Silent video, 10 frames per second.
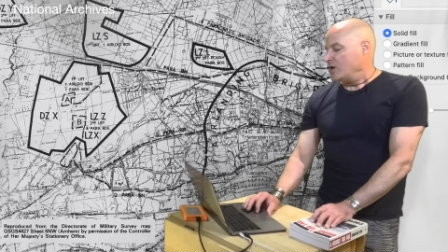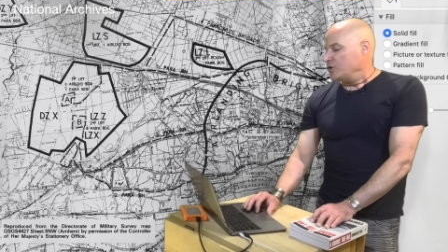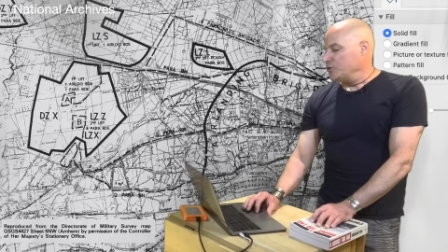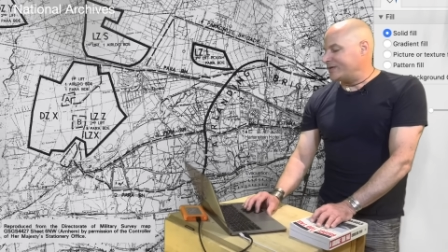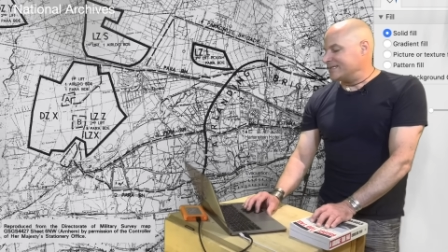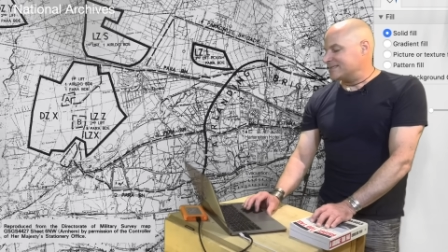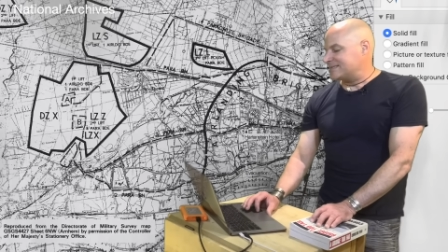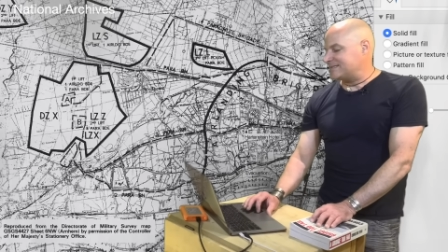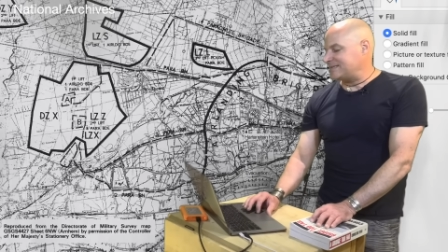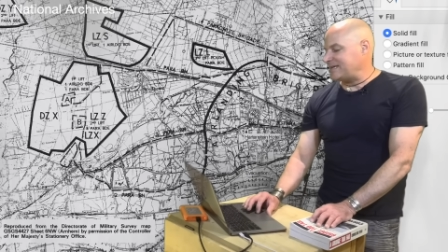you can
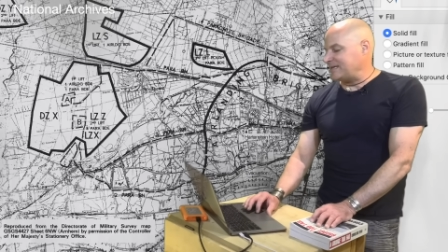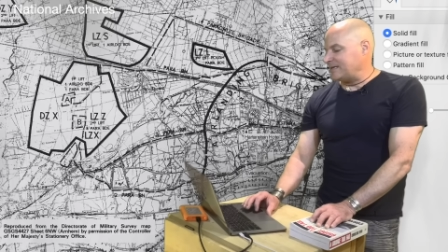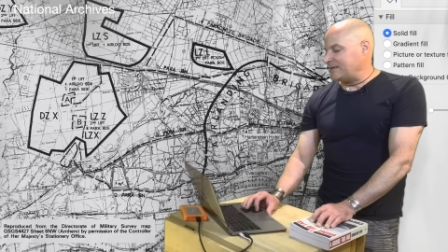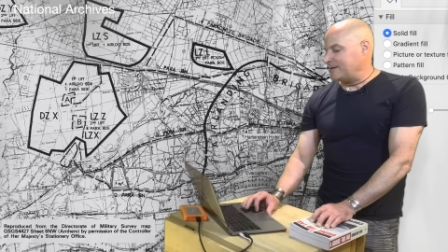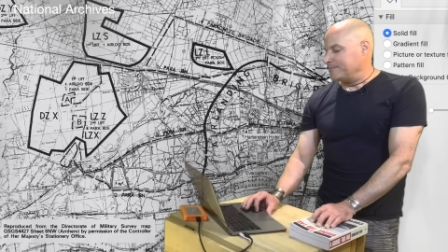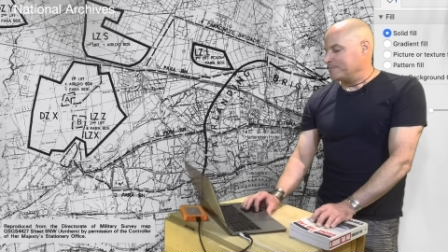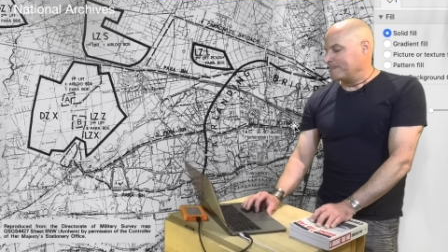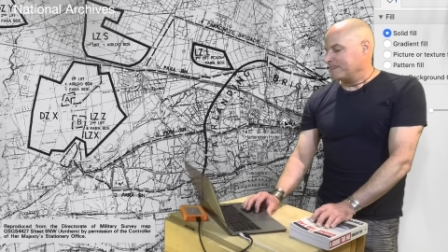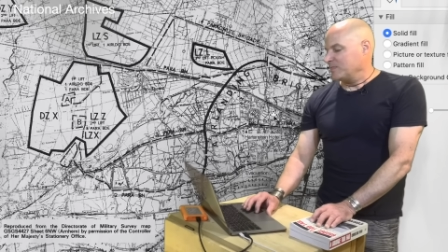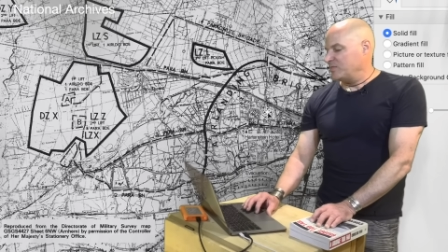see
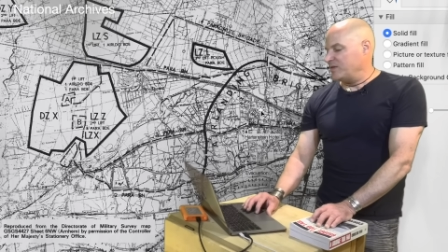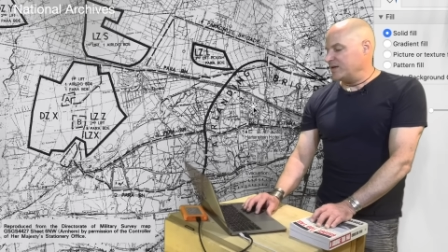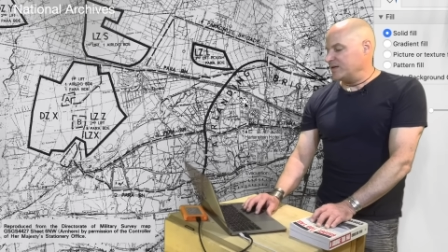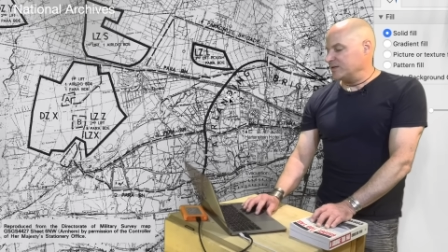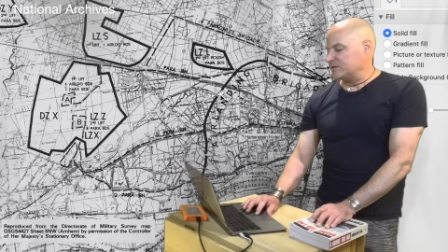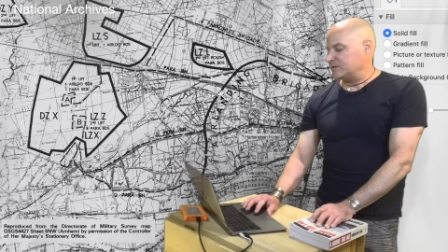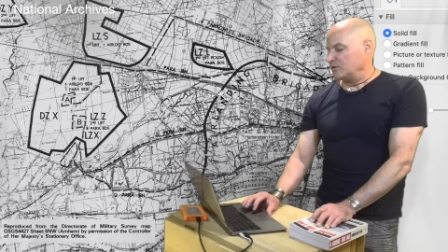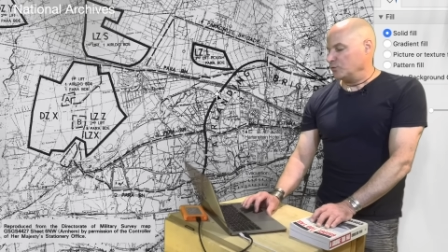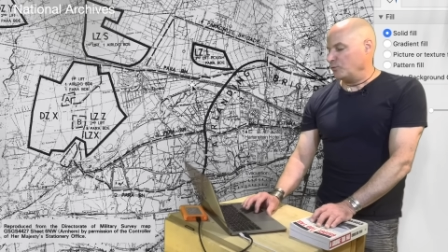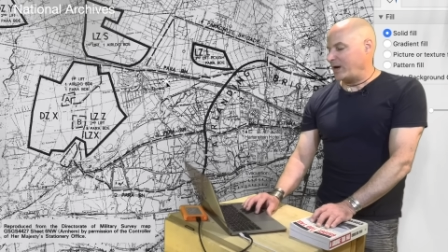this
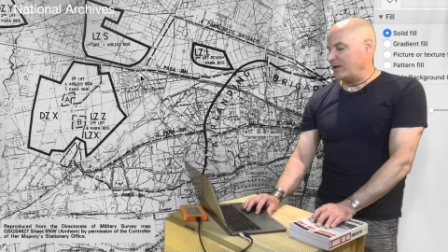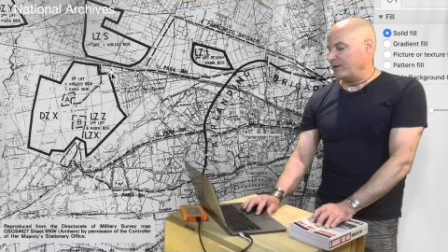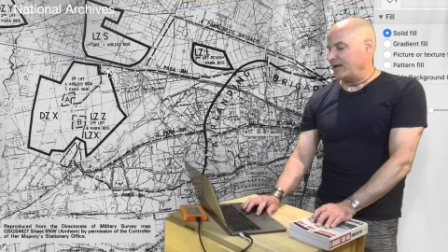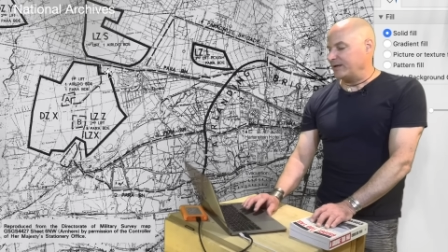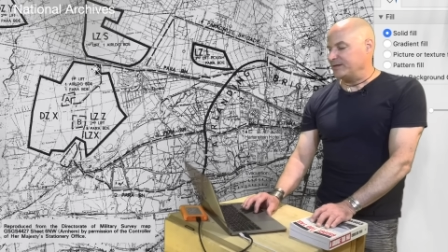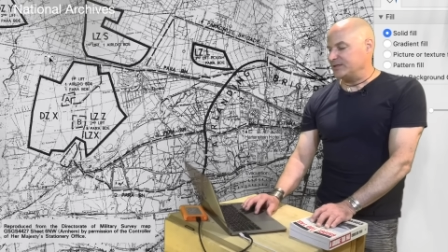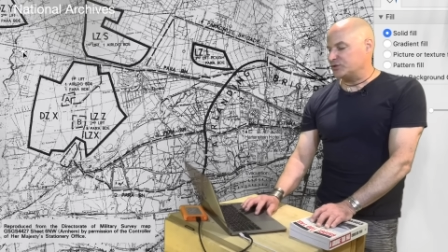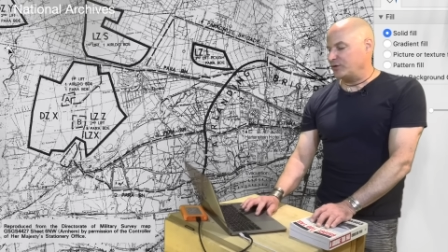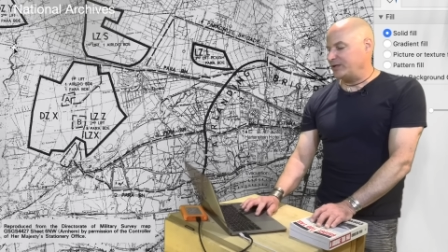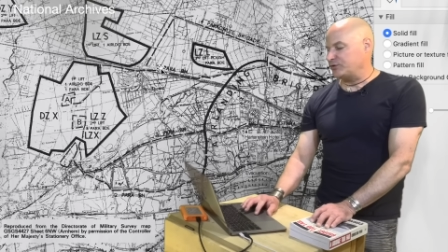railhead, these
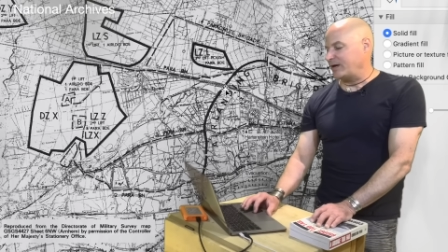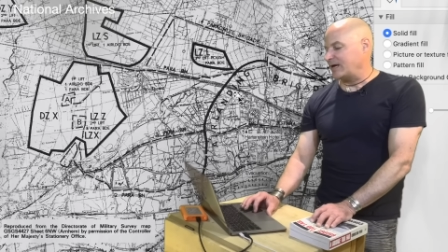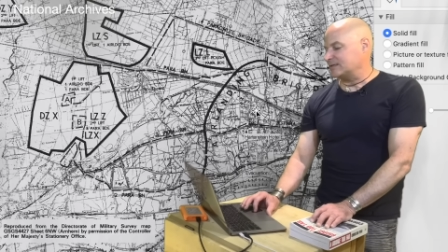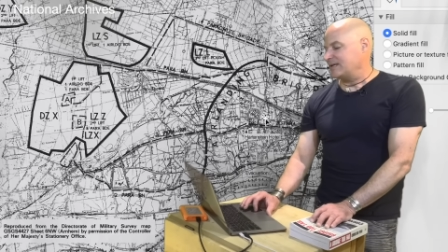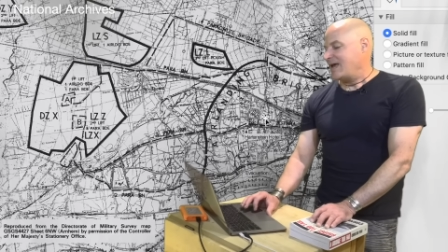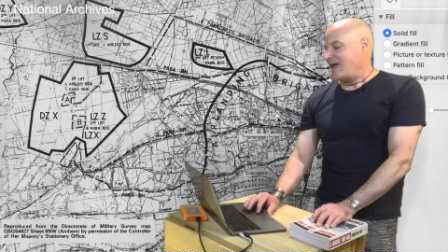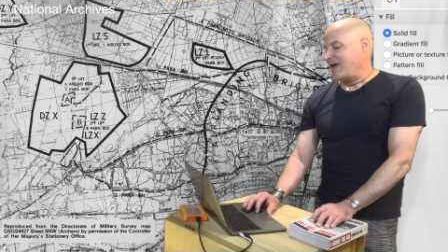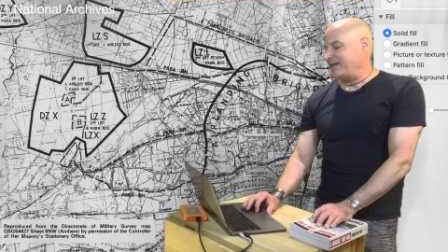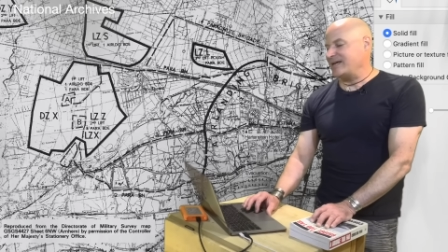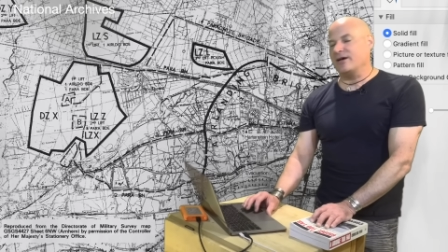train tracks,
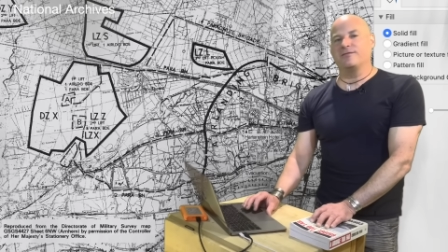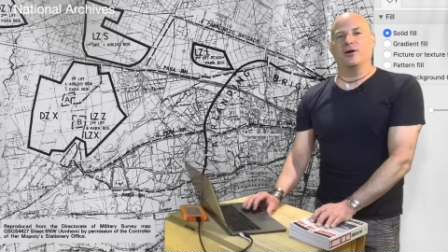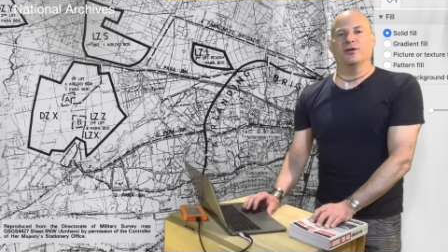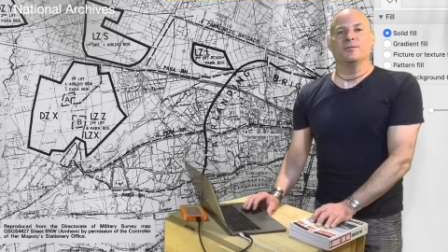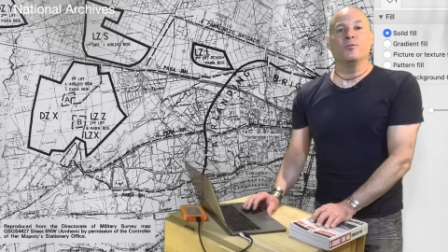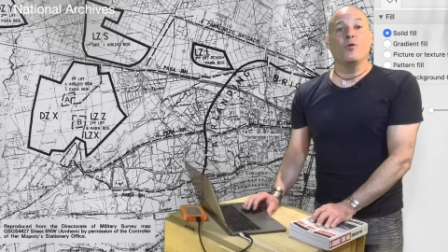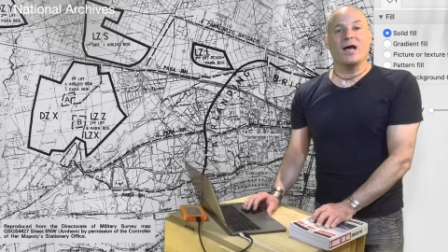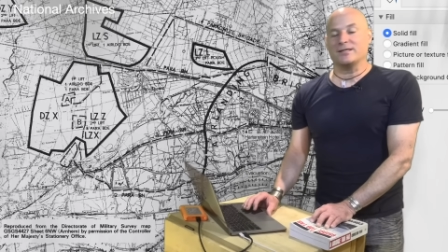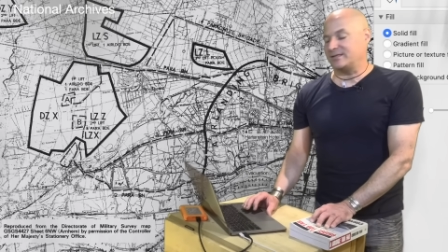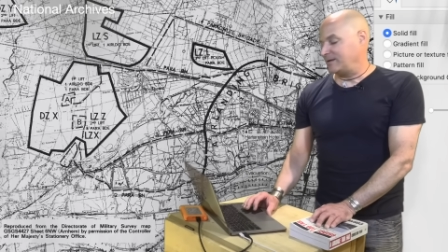heading out of Arnhem
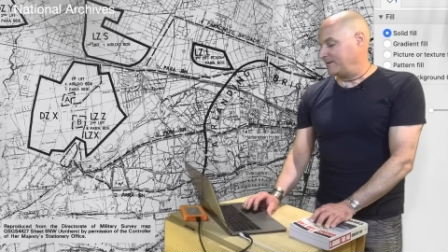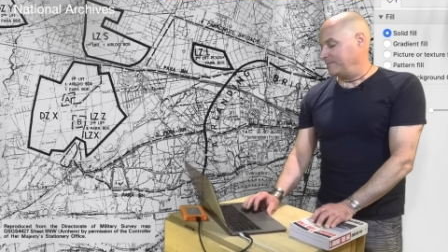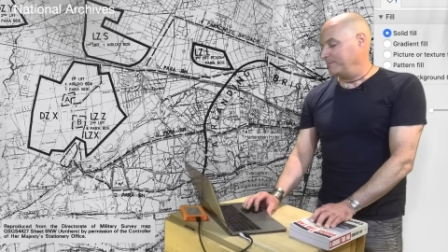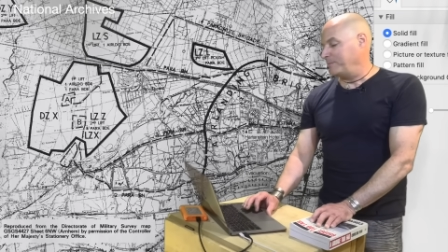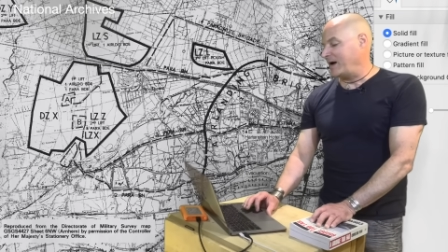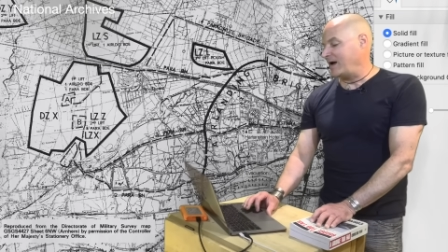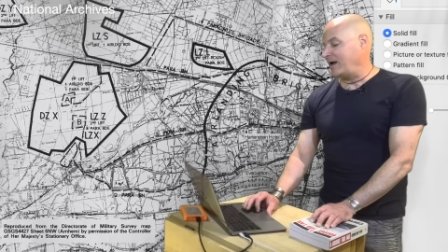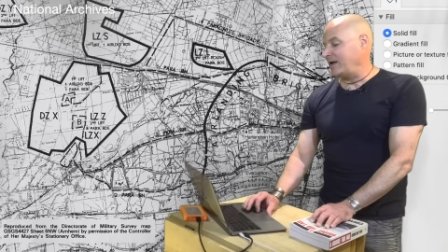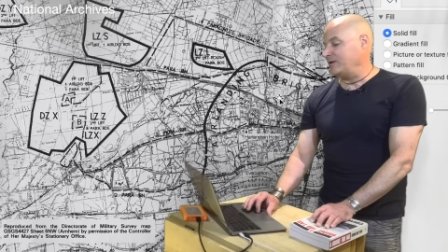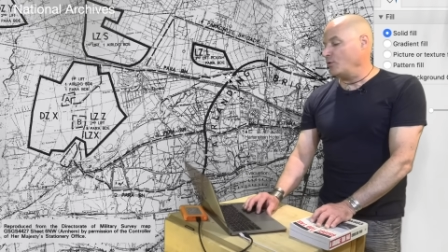west
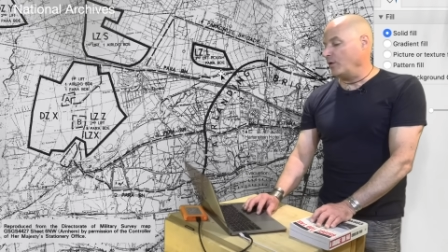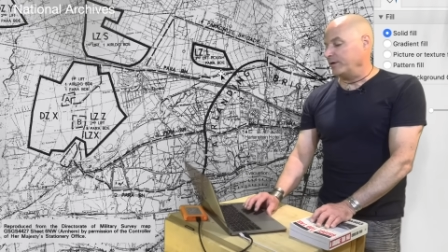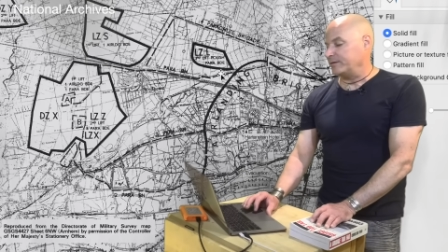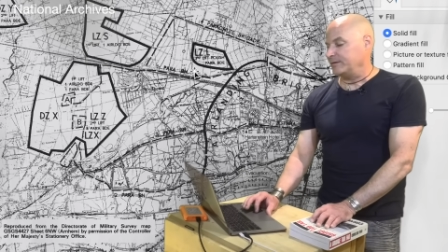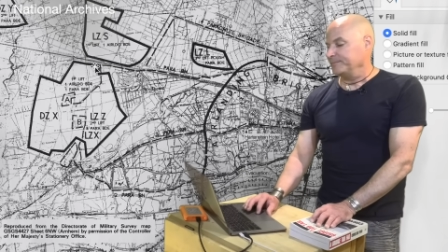by north.